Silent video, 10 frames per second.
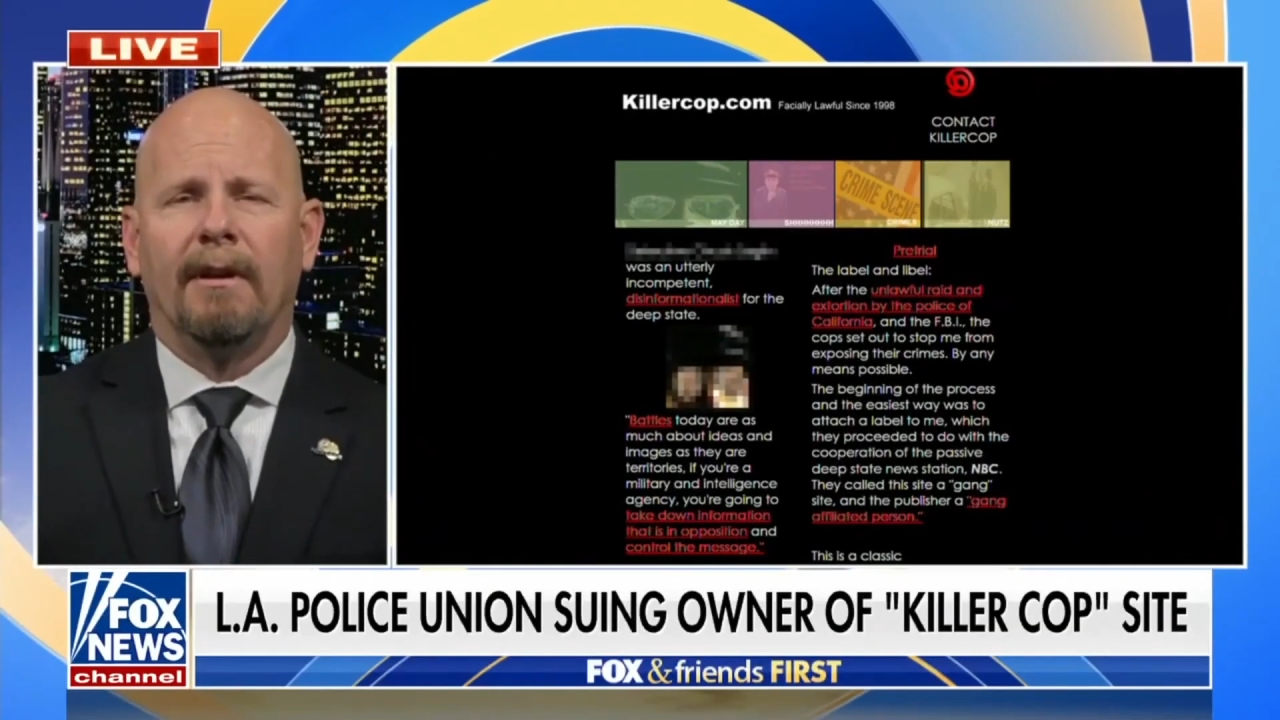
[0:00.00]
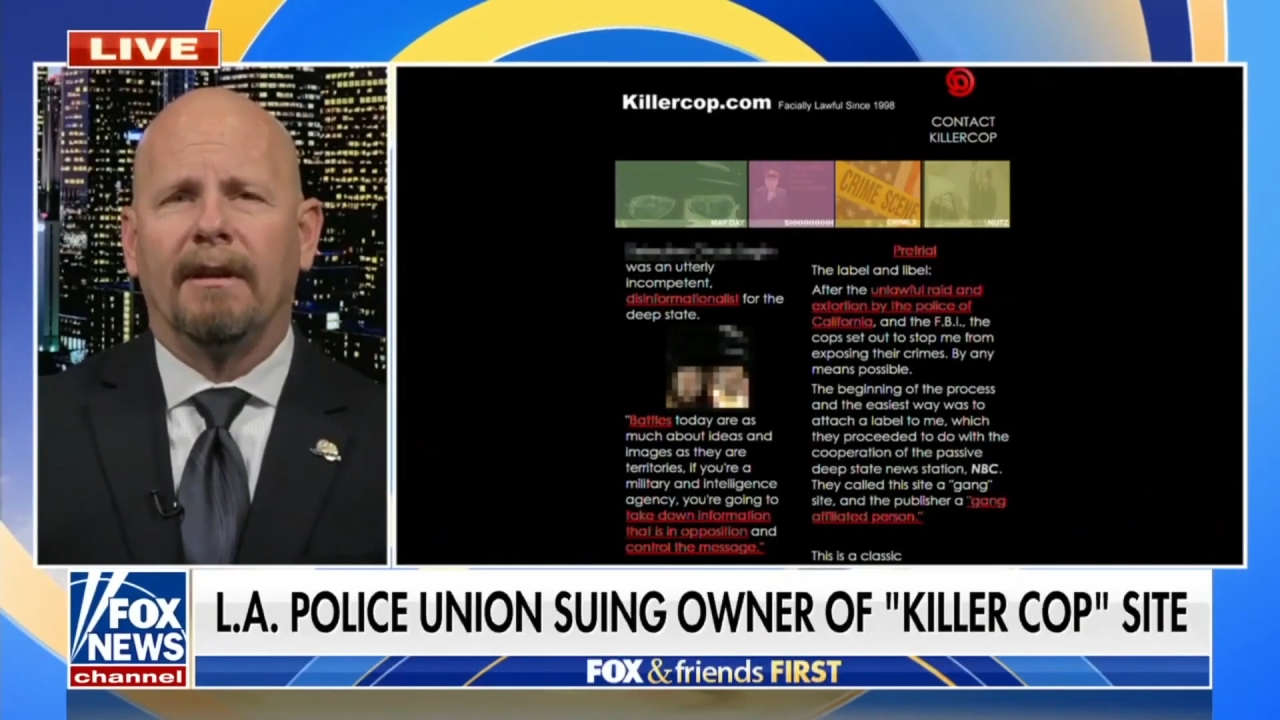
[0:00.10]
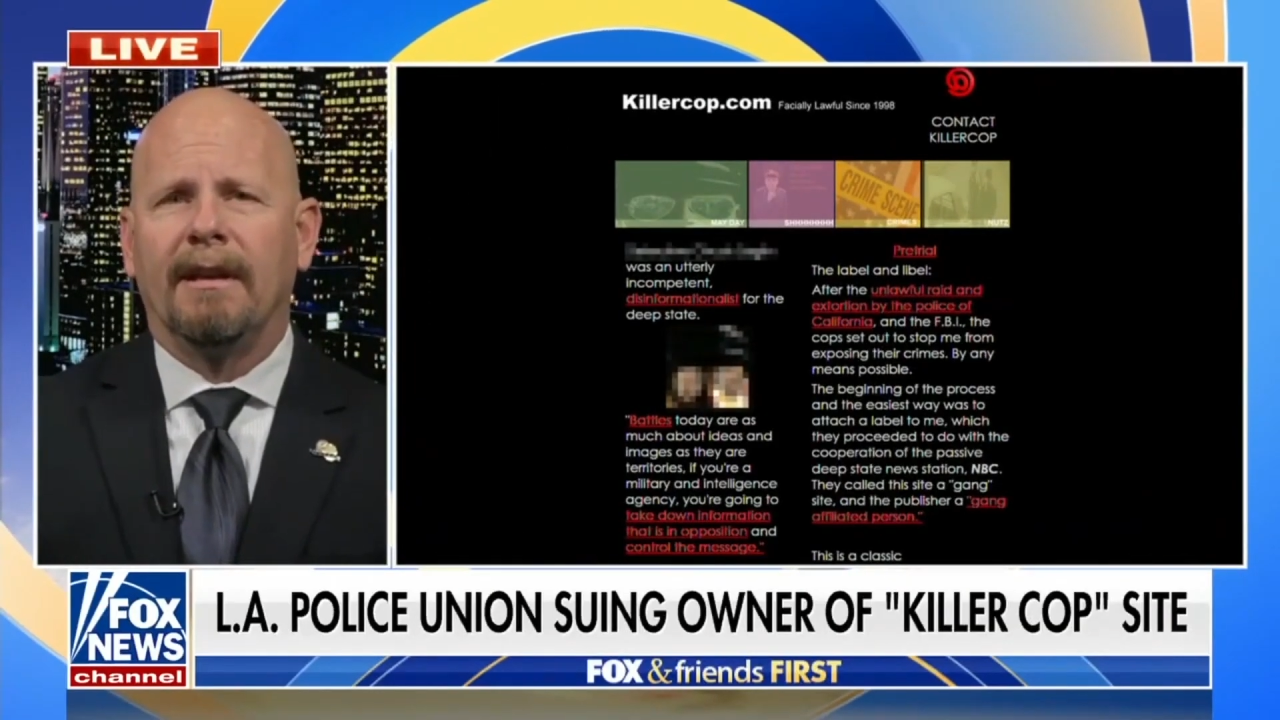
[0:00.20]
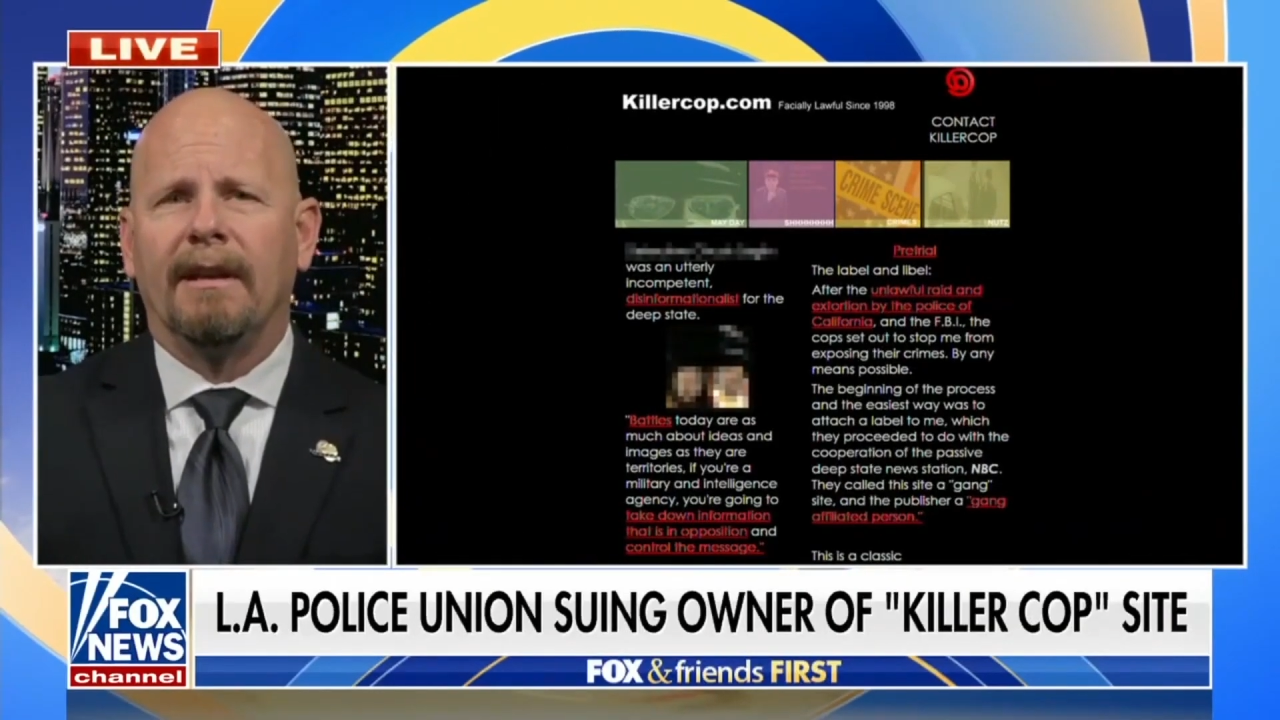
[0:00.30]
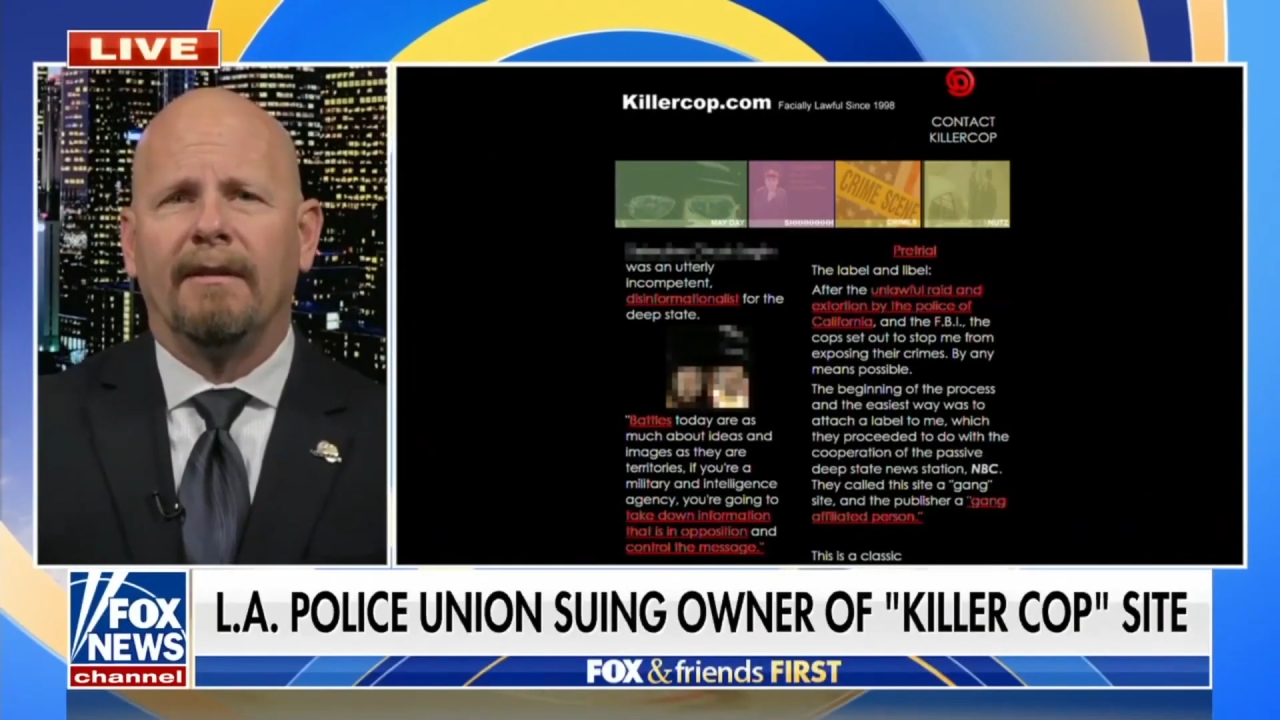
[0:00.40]

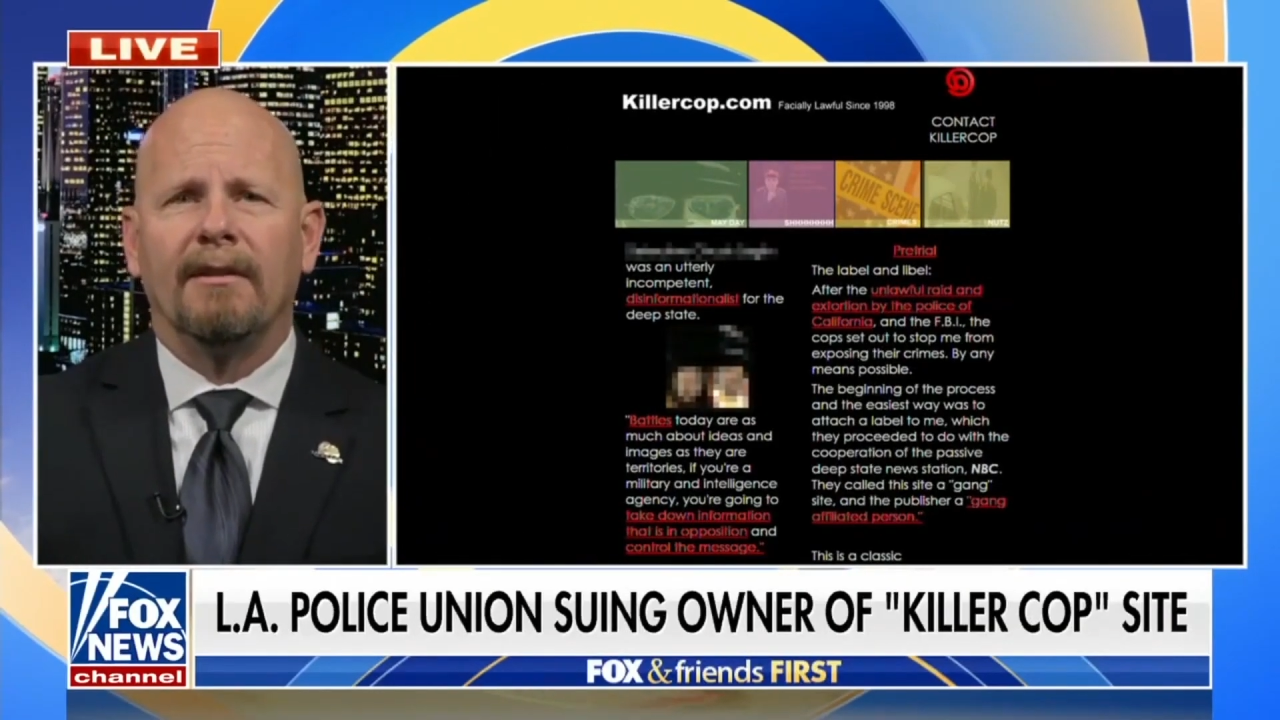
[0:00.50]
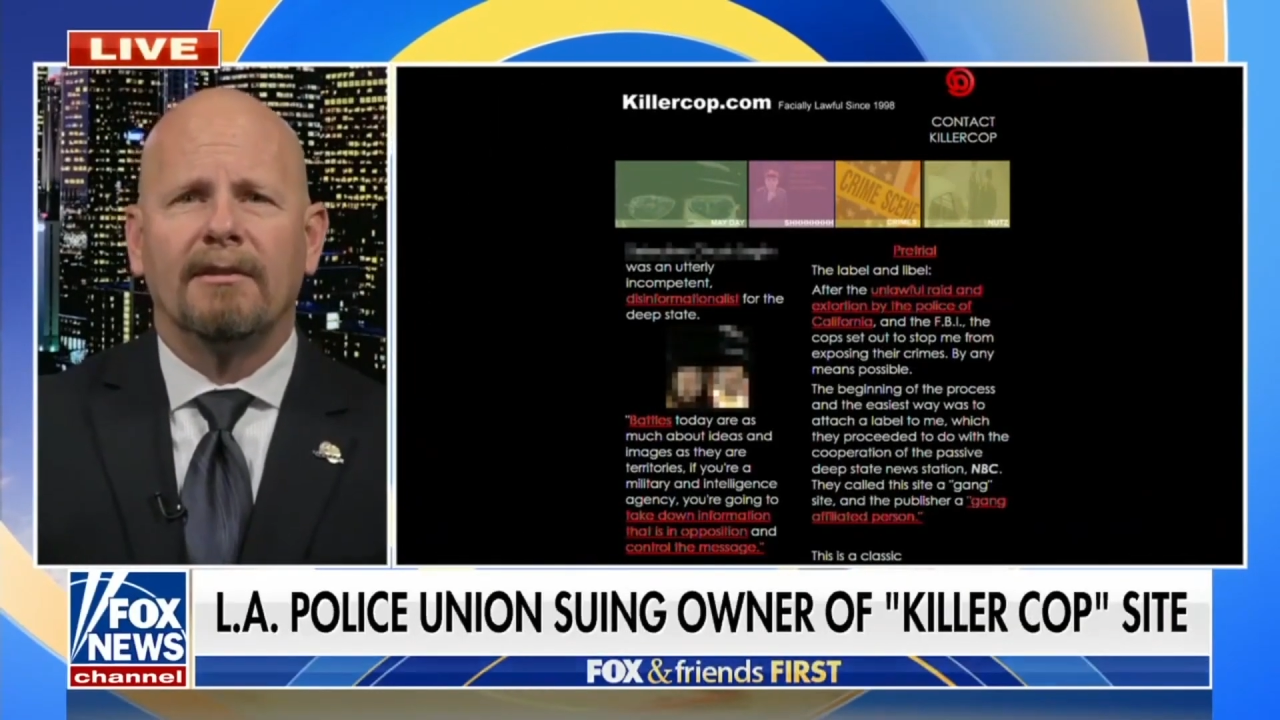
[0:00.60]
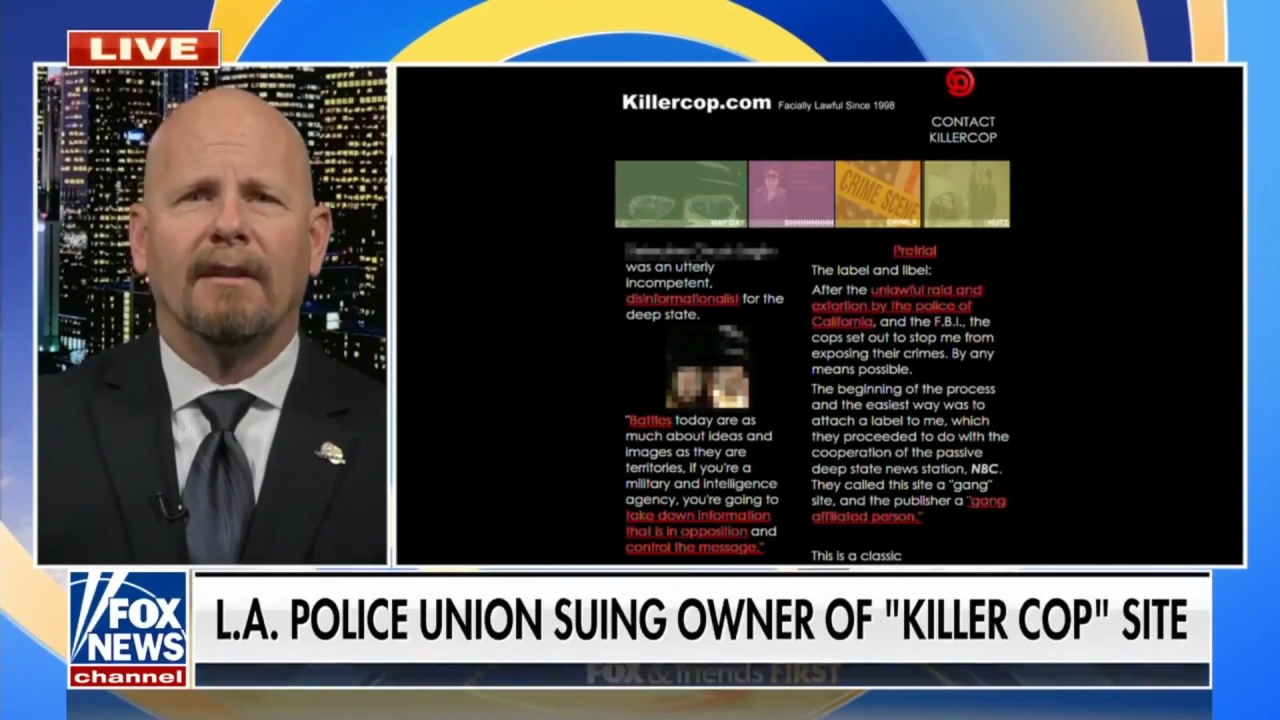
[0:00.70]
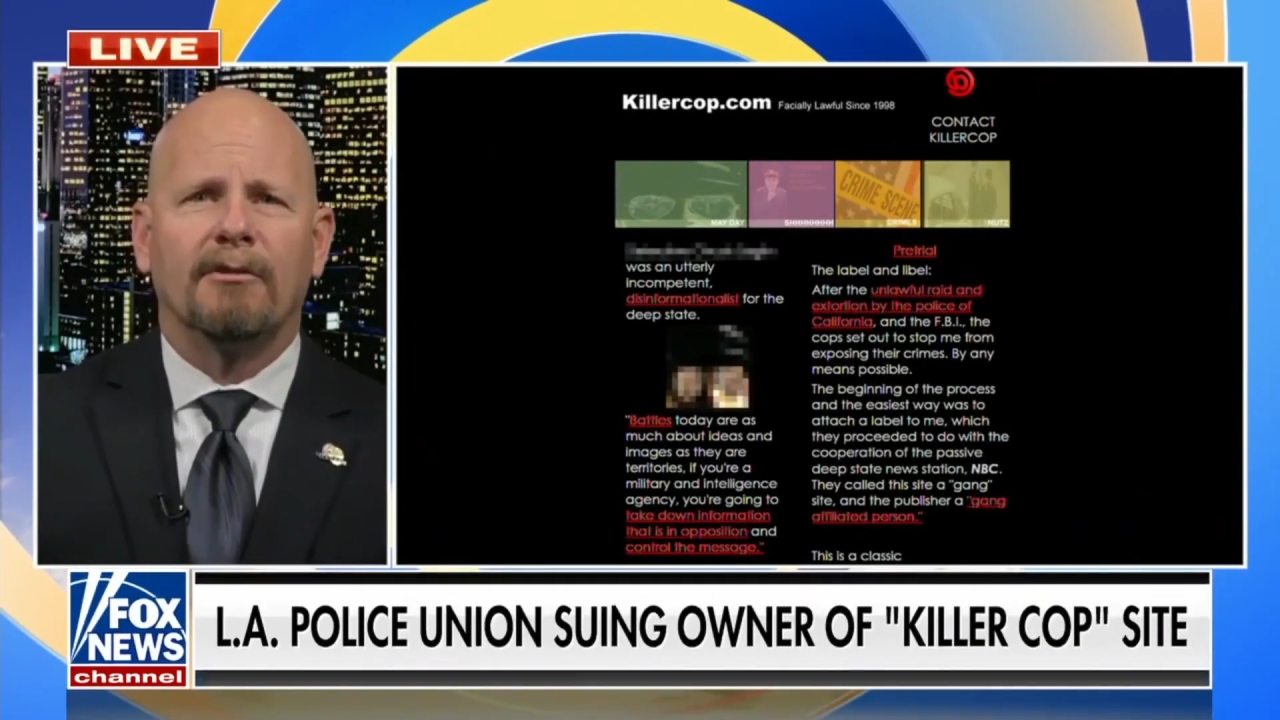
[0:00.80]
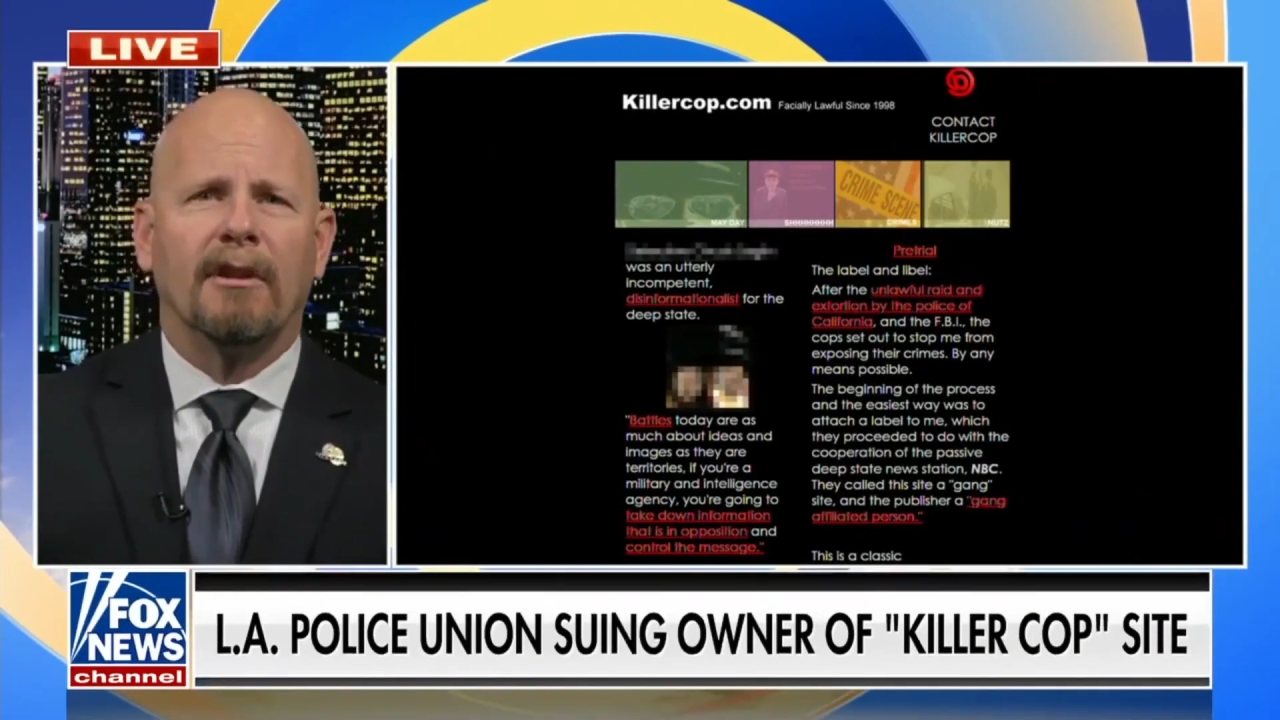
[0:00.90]
Again, this
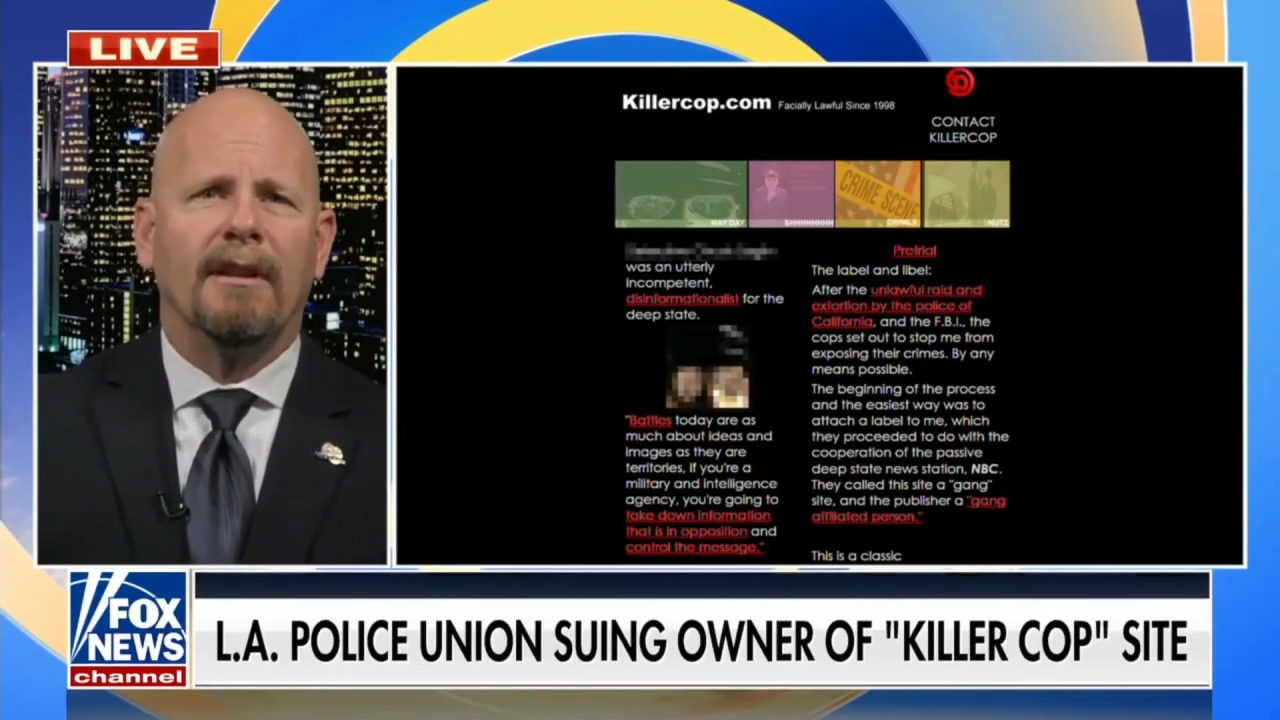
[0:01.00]
stuff should have